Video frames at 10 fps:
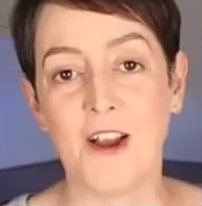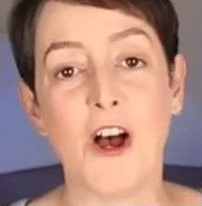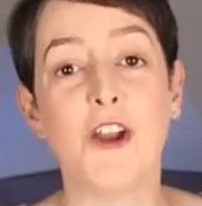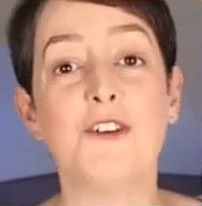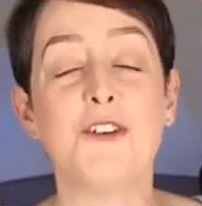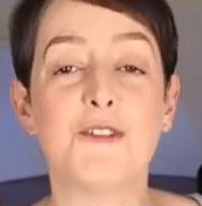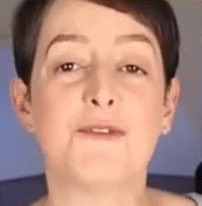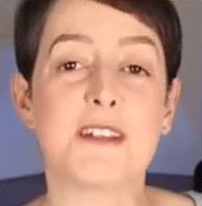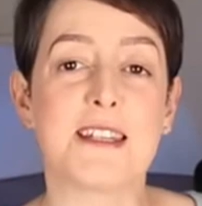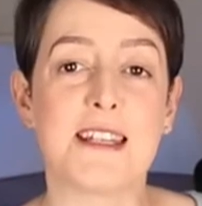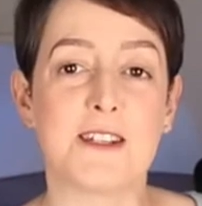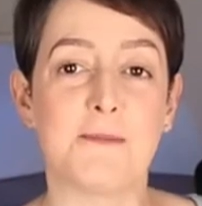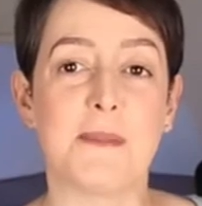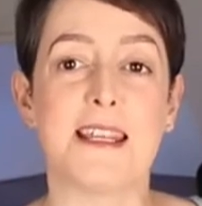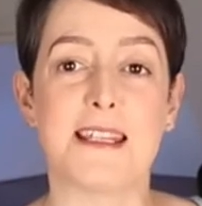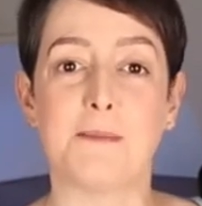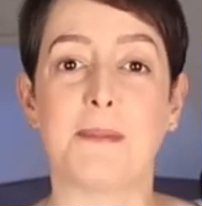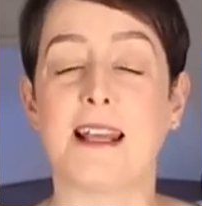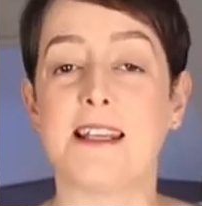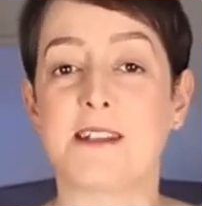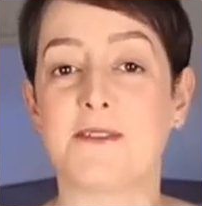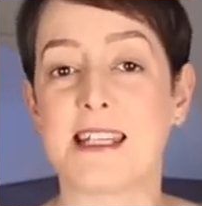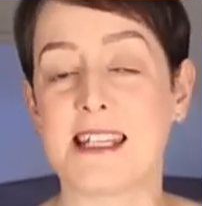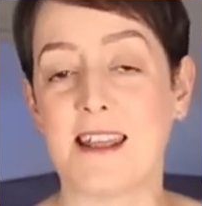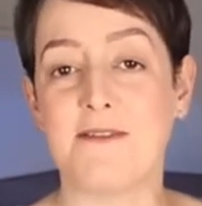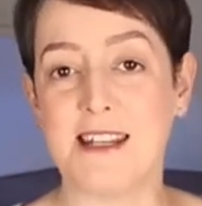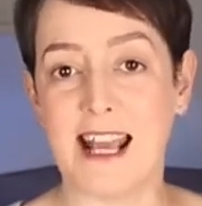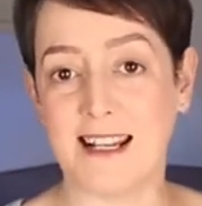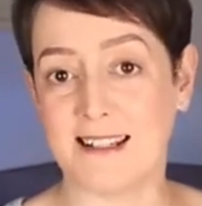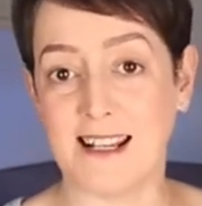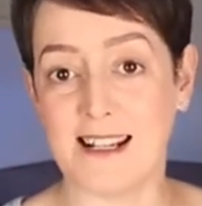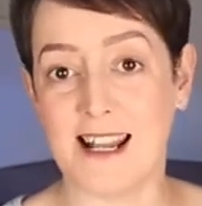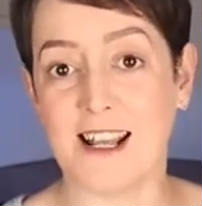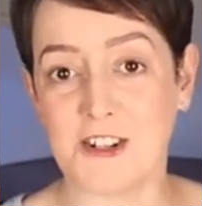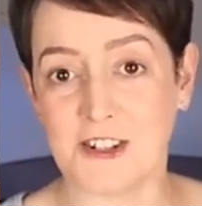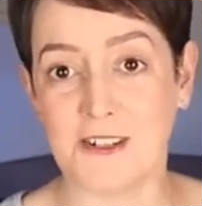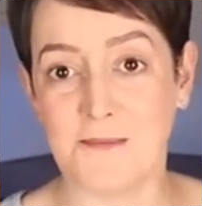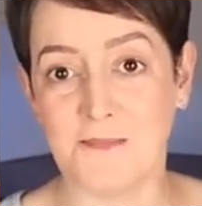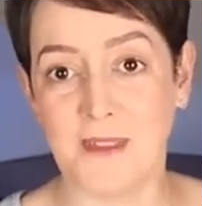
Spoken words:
Her nervous system is in a place of safety and connection.